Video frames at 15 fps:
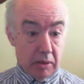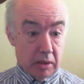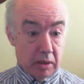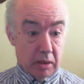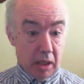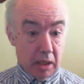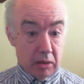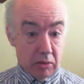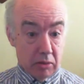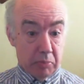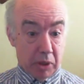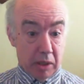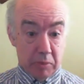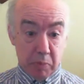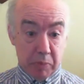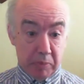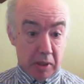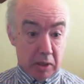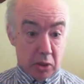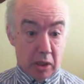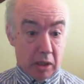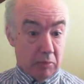they could perhaps
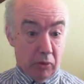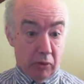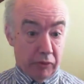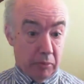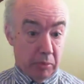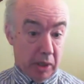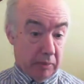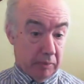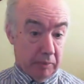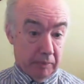extract more from that.